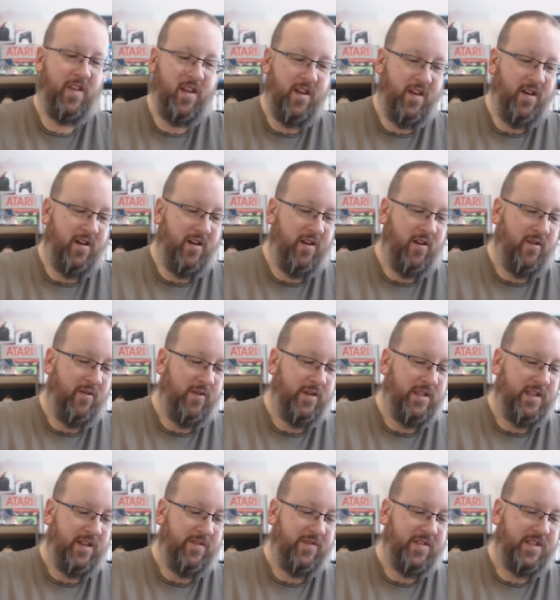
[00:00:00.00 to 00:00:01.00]
Always
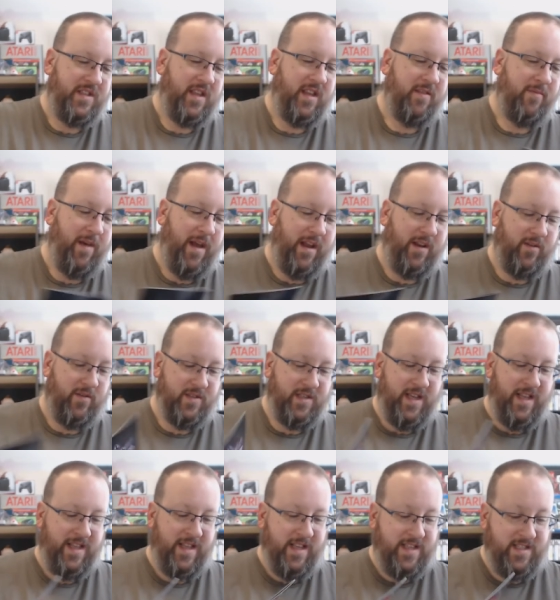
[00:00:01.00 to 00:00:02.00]
love to see the manuals.
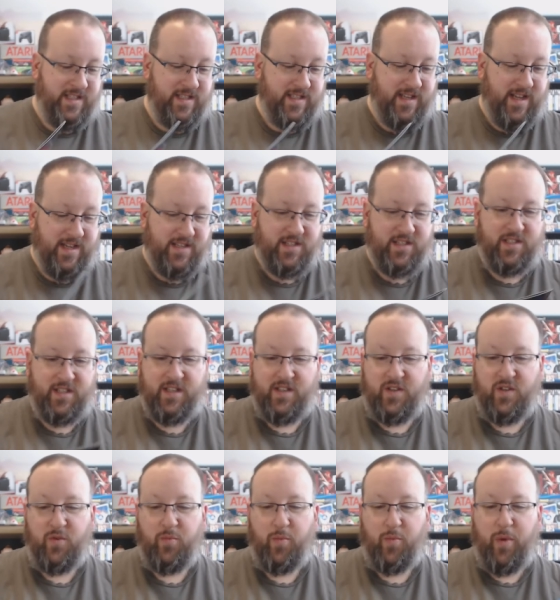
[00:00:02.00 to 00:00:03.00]
And this is not just a
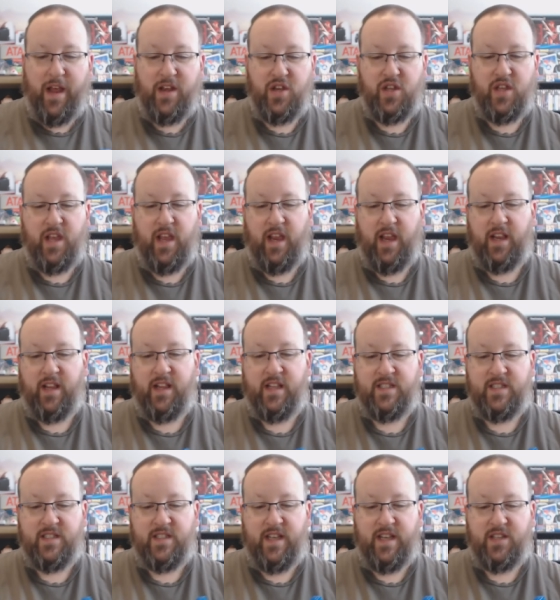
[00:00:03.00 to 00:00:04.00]
two-page thing. This
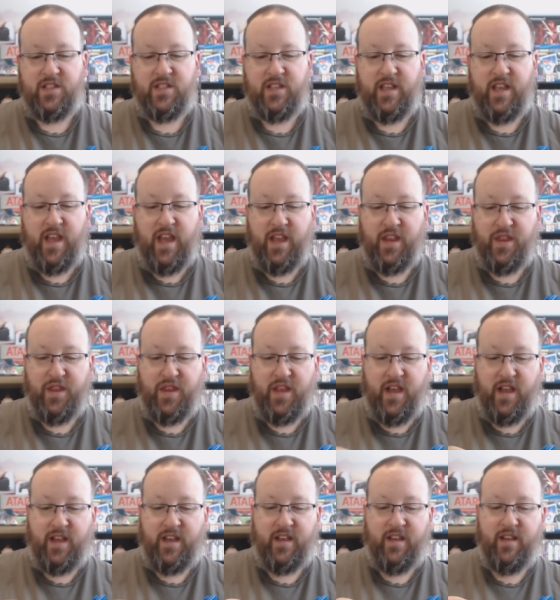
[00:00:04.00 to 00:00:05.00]
is actually a
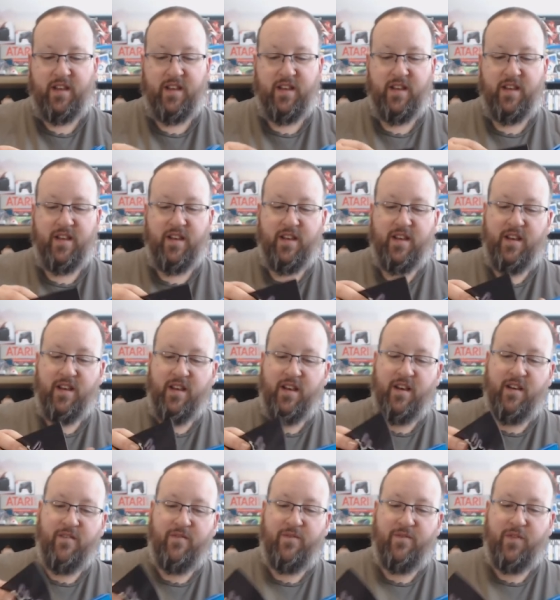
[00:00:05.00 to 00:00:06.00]
thick,
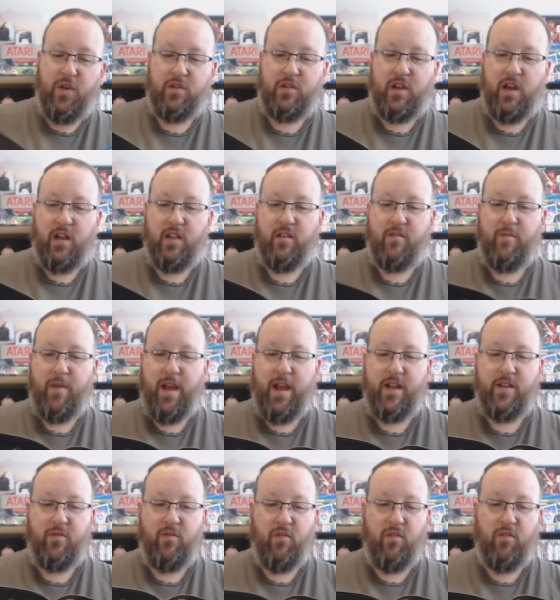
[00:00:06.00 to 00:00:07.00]
full-color
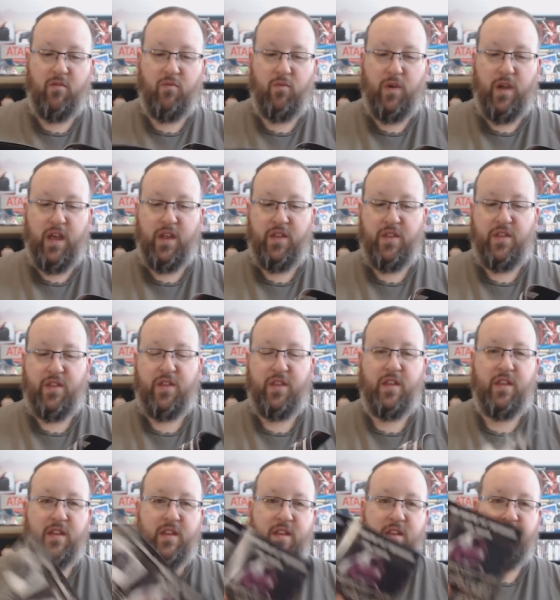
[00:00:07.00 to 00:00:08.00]
manual with
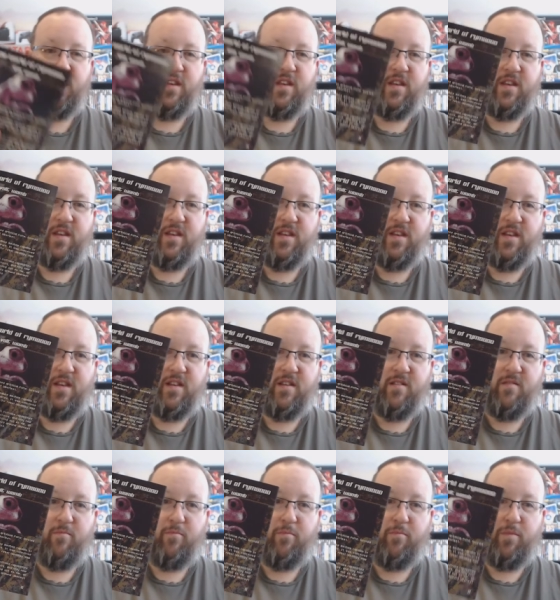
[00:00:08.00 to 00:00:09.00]

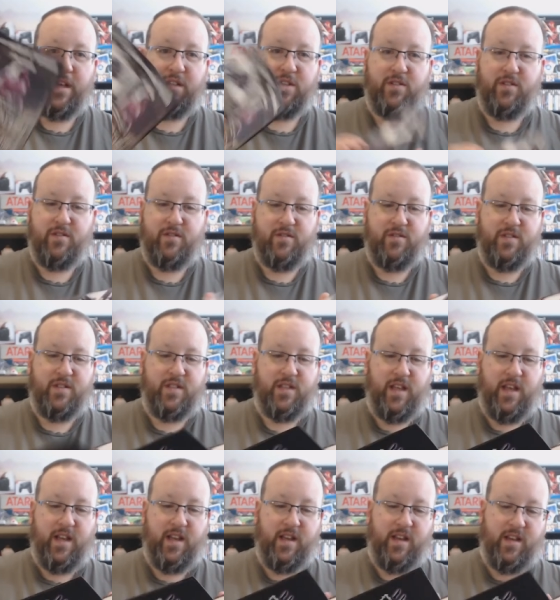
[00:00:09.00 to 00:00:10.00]
pictures
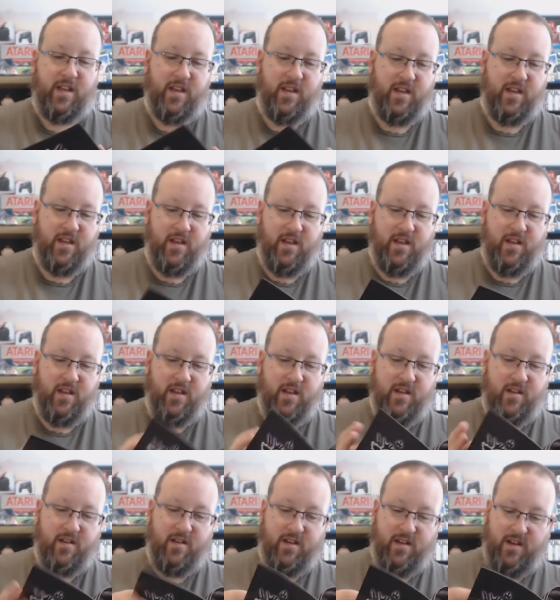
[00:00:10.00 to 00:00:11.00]
and
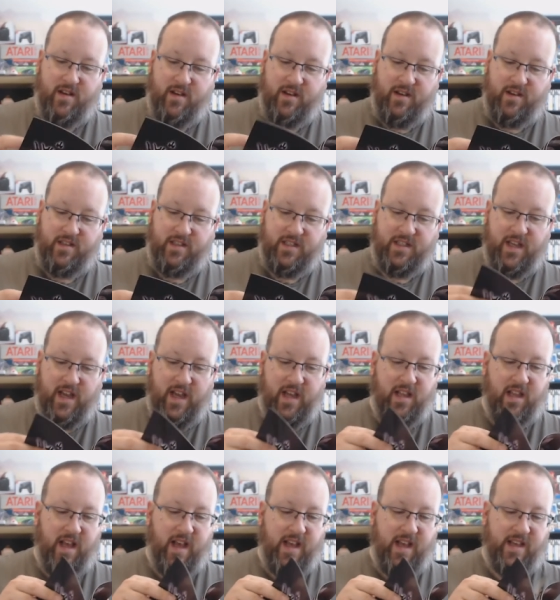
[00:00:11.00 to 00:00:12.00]
uh,
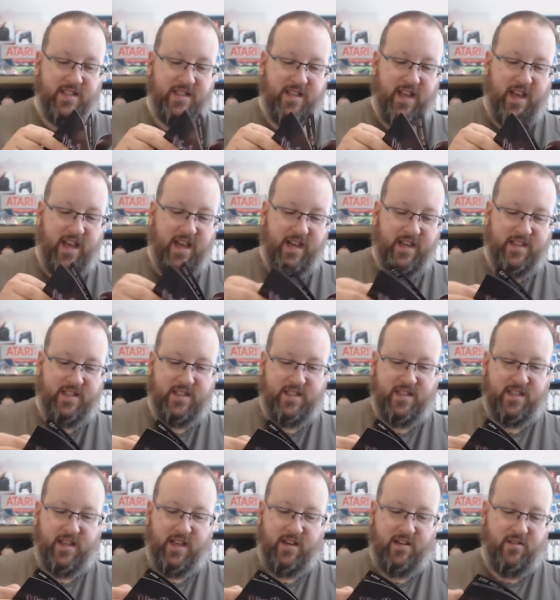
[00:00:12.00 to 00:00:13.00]
stylized
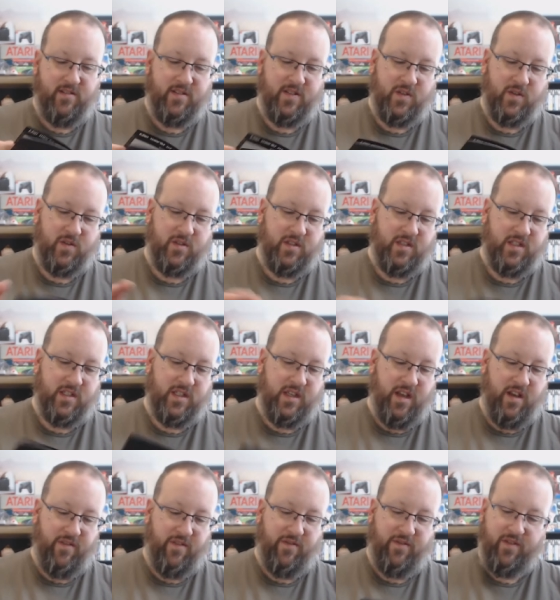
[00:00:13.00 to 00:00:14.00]
text and all sorts of
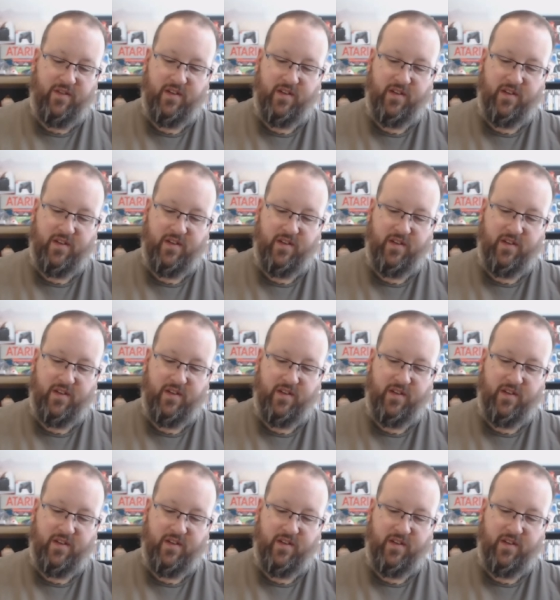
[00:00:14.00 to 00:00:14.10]
stuff.